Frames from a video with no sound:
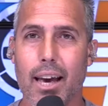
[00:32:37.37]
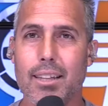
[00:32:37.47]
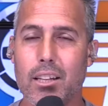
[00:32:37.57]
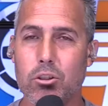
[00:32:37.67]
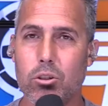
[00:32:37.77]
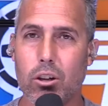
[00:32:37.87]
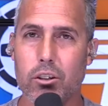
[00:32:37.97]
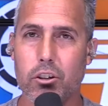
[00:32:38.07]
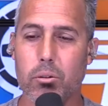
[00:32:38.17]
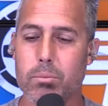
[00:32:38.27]
And then
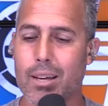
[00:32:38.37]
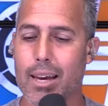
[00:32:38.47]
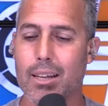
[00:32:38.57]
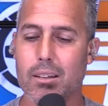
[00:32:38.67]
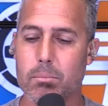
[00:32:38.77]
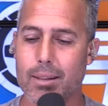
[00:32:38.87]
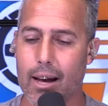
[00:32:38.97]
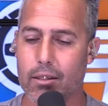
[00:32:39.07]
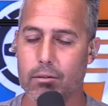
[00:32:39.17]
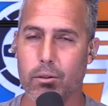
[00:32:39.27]
you're taking them
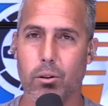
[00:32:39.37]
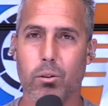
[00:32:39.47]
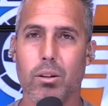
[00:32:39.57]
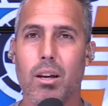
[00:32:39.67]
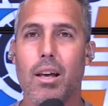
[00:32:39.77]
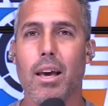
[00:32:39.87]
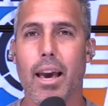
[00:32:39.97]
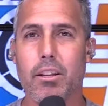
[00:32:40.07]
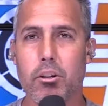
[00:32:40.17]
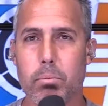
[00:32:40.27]
down the road
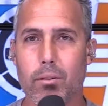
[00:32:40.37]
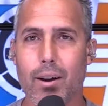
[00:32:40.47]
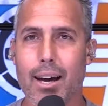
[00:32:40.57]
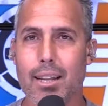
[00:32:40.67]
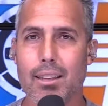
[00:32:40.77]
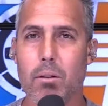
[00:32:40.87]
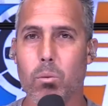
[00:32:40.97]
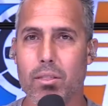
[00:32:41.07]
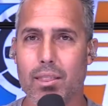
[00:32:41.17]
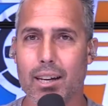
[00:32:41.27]
and you're providing
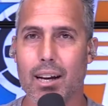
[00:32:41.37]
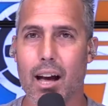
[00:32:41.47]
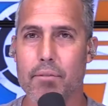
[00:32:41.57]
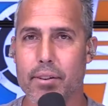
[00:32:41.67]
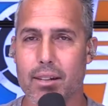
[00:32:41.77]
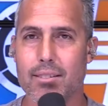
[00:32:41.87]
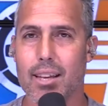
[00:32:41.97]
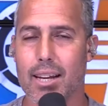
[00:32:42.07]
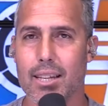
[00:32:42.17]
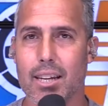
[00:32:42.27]
them with the confidence
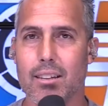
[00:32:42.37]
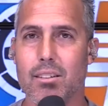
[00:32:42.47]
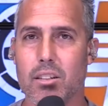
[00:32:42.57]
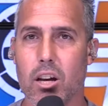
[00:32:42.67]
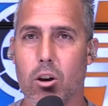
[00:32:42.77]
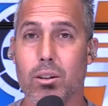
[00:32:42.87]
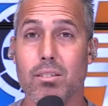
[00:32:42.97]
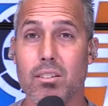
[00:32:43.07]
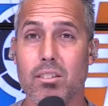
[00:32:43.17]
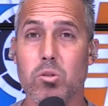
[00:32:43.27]
they need to know,
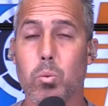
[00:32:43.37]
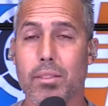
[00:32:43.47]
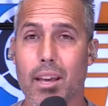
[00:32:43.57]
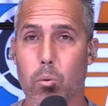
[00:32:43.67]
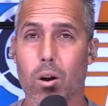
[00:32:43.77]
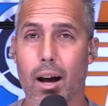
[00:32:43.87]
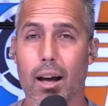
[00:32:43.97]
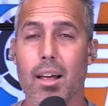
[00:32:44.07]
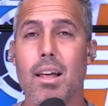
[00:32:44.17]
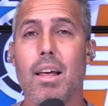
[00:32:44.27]
because this is what they want.